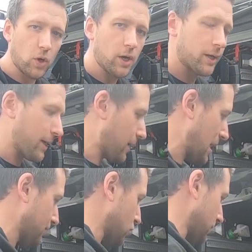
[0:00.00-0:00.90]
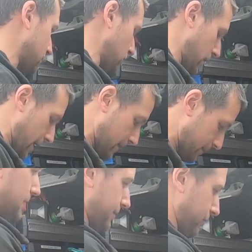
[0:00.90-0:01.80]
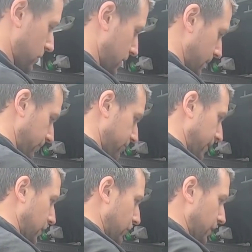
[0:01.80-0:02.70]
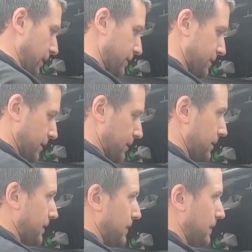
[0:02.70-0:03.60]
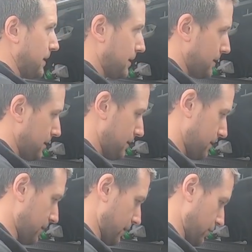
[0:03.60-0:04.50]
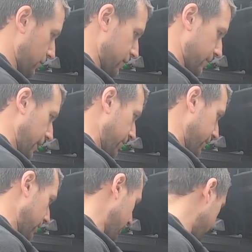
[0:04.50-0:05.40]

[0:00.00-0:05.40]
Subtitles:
working, laptops and all that. I haven't got a home for me glue guns. It annoys me leaving them